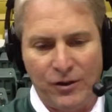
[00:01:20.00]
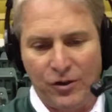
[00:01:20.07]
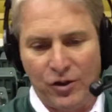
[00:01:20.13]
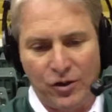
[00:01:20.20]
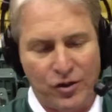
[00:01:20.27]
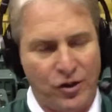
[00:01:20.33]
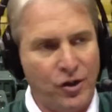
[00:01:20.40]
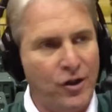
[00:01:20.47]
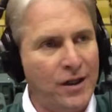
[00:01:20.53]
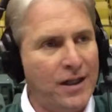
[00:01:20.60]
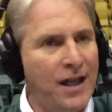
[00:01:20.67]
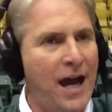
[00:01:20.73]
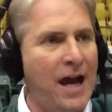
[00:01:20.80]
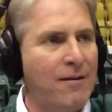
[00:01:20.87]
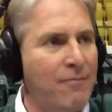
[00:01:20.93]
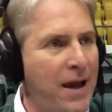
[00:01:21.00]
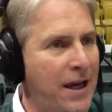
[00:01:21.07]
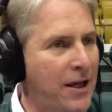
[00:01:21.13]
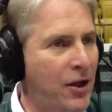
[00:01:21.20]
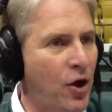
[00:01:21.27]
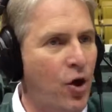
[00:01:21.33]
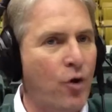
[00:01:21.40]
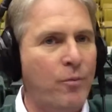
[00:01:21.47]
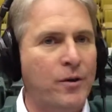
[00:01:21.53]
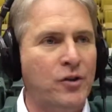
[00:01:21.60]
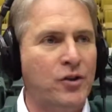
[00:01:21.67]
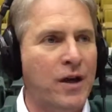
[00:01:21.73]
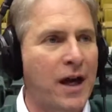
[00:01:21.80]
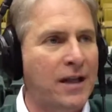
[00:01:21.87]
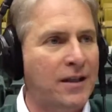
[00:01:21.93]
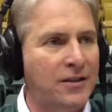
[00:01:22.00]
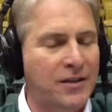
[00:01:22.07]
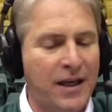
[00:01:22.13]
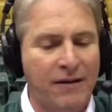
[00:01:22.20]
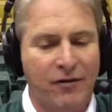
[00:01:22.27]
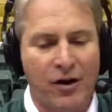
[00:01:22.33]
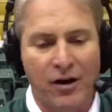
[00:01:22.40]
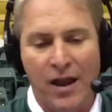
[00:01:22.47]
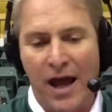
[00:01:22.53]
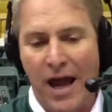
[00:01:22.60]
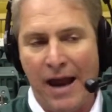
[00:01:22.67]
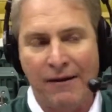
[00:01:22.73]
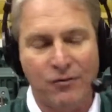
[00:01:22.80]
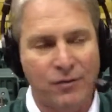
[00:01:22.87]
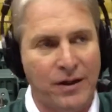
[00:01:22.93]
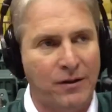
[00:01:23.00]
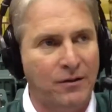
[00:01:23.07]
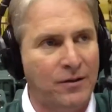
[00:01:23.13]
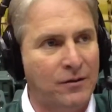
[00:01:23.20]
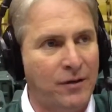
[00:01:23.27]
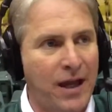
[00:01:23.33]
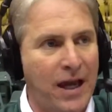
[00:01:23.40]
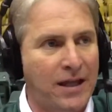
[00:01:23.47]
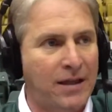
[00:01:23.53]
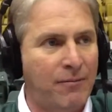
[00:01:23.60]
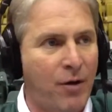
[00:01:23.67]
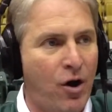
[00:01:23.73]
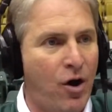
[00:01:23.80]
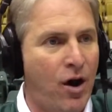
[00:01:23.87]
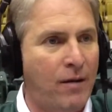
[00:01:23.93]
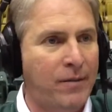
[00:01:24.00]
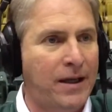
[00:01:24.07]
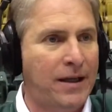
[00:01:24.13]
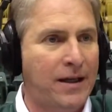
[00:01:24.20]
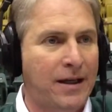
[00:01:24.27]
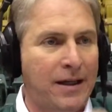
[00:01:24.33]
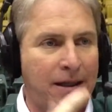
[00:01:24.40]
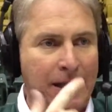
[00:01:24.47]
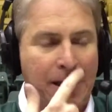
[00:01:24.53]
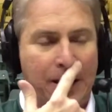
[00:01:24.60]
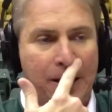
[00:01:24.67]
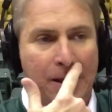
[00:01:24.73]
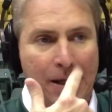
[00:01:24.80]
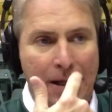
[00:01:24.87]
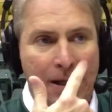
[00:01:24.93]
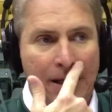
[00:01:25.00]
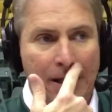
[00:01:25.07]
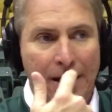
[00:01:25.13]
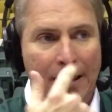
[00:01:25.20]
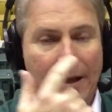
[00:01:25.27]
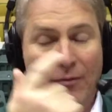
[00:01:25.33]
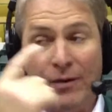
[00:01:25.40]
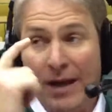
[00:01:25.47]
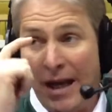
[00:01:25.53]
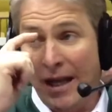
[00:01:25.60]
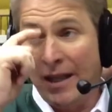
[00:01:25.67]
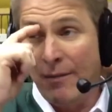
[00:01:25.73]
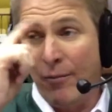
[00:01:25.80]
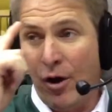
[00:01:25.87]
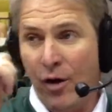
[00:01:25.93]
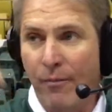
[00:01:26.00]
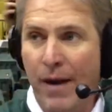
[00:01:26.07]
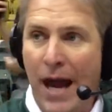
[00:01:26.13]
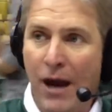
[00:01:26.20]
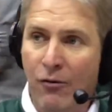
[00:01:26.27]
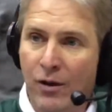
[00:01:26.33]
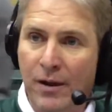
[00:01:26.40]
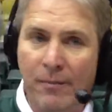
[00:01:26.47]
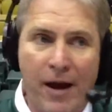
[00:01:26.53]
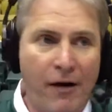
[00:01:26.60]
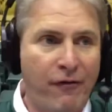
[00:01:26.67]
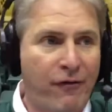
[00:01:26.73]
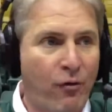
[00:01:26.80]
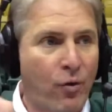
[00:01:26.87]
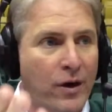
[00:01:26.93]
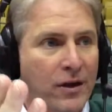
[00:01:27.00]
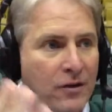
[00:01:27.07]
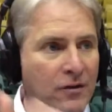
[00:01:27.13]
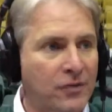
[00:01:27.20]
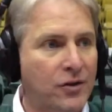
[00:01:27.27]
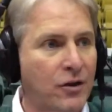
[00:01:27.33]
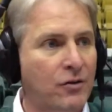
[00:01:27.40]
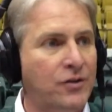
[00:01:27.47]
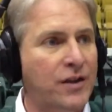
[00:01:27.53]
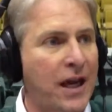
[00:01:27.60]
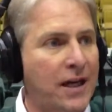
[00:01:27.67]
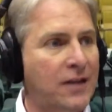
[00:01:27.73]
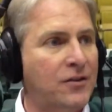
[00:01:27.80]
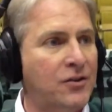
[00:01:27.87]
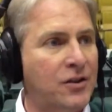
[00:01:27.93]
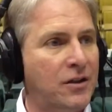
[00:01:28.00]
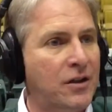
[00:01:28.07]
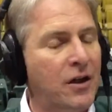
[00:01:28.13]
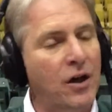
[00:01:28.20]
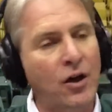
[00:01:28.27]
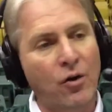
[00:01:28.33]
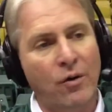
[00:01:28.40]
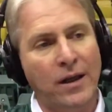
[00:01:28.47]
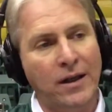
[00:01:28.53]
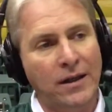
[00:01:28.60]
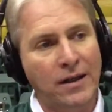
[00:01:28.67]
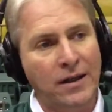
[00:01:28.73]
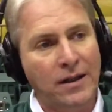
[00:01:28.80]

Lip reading: just could not make an open shot to save our lives. We had the ball. I mean, I think we had the ball back with about 40 or so seconds to go, and